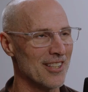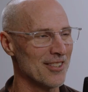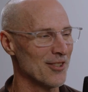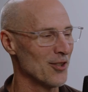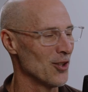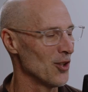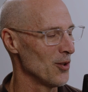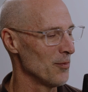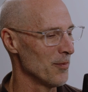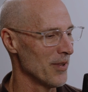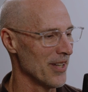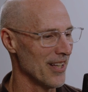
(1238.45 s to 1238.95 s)

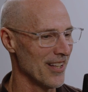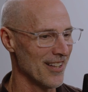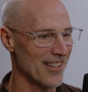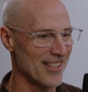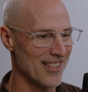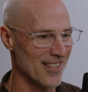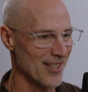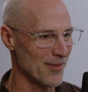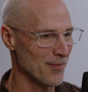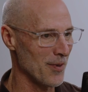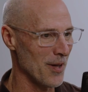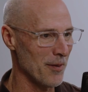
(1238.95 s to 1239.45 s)
told me,
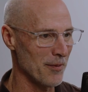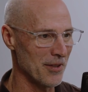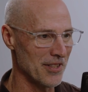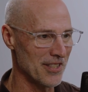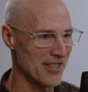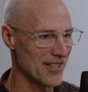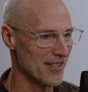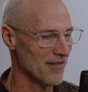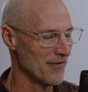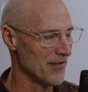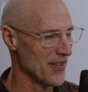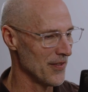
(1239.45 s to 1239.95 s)
this is probably
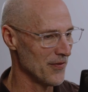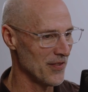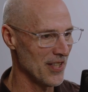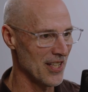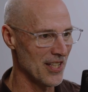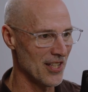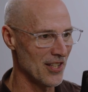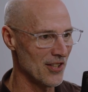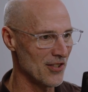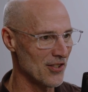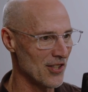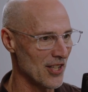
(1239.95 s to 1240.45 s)

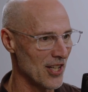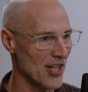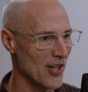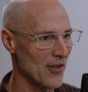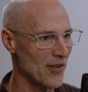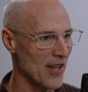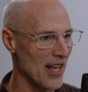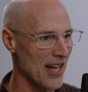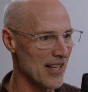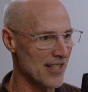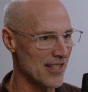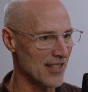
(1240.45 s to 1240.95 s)
15 years
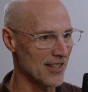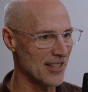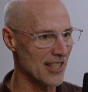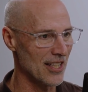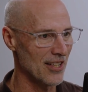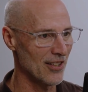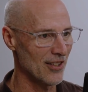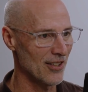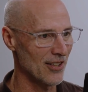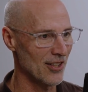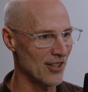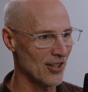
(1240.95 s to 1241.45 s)
ago, that as a
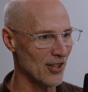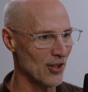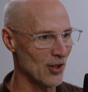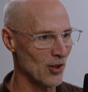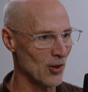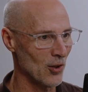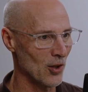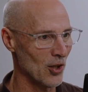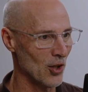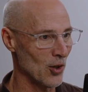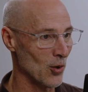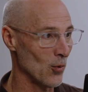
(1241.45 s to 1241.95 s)
leader,
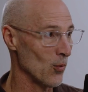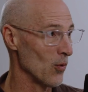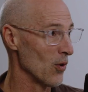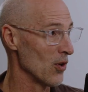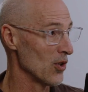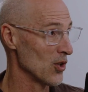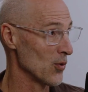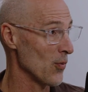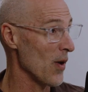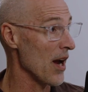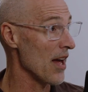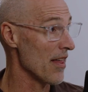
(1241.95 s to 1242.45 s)
your
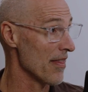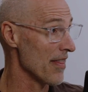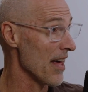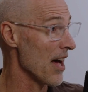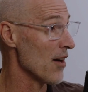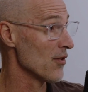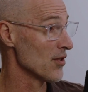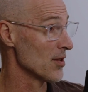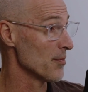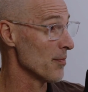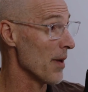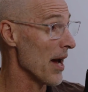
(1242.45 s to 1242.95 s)
words weigh
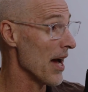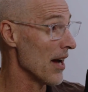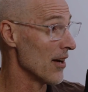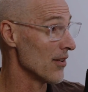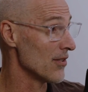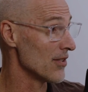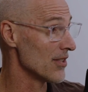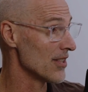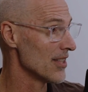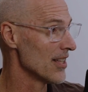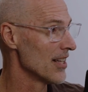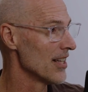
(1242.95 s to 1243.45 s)
1,000
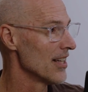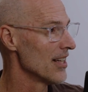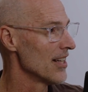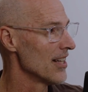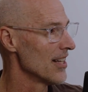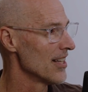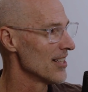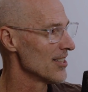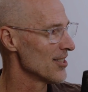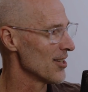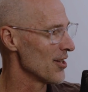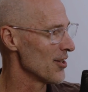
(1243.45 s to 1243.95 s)
pounds.
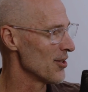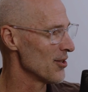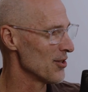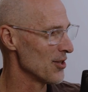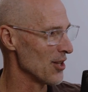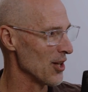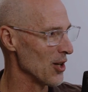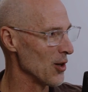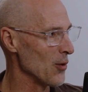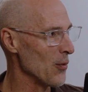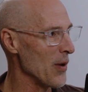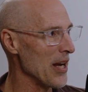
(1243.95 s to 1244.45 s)
So
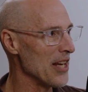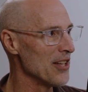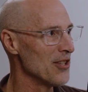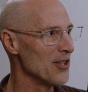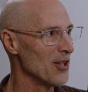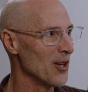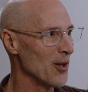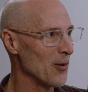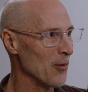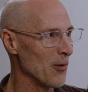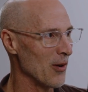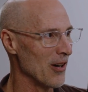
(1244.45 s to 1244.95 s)
there's like a weight
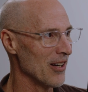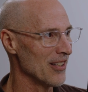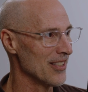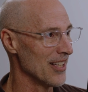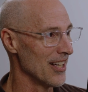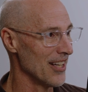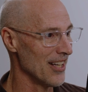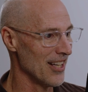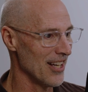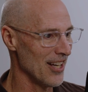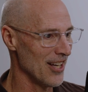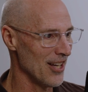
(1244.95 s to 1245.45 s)
to your words,
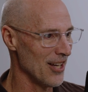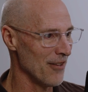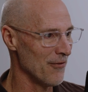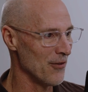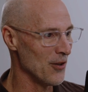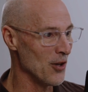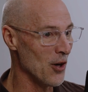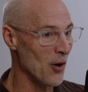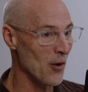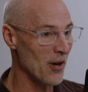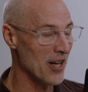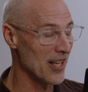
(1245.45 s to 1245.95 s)
and
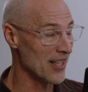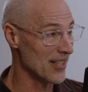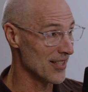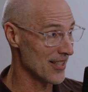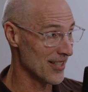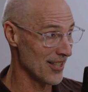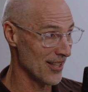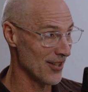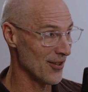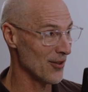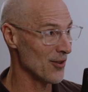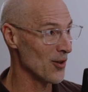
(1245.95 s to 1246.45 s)
if you don't
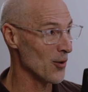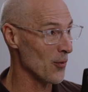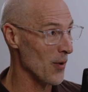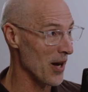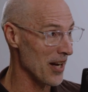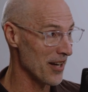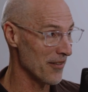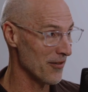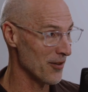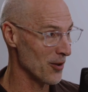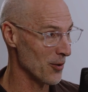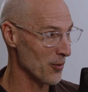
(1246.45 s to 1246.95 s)
consider the
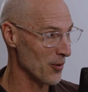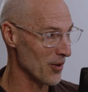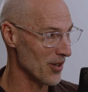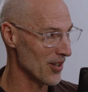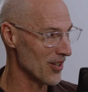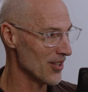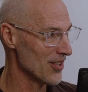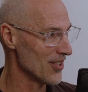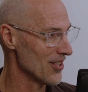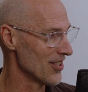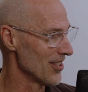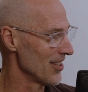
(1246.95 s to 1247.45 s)
weight of your
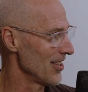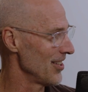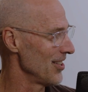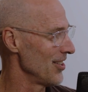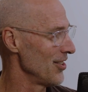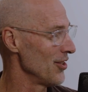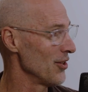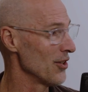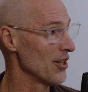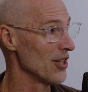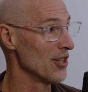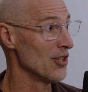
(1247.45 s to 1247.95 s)
words,
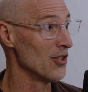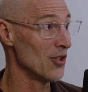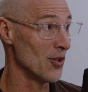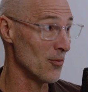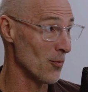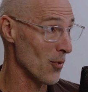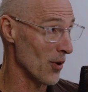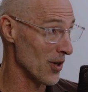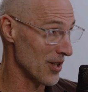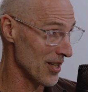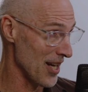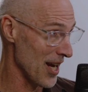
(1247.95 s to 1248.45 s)
you can do
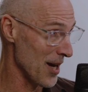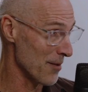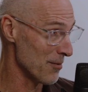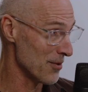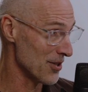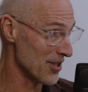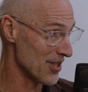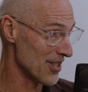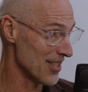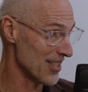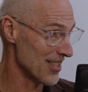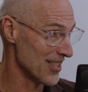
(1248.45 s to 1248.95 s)
more
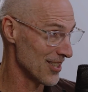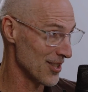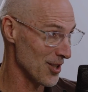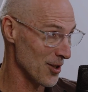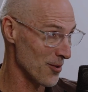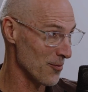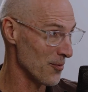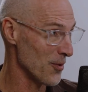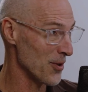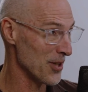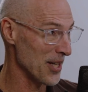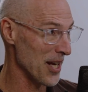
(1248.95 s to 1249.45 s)
damage
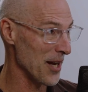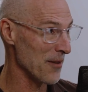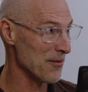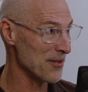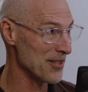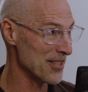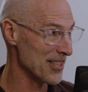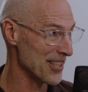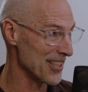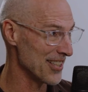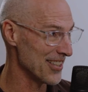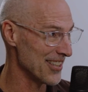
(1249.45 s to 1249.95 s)

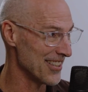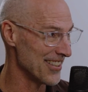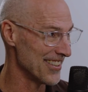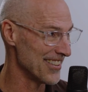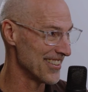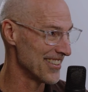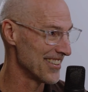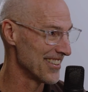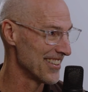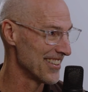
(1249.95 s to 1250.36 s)
than good.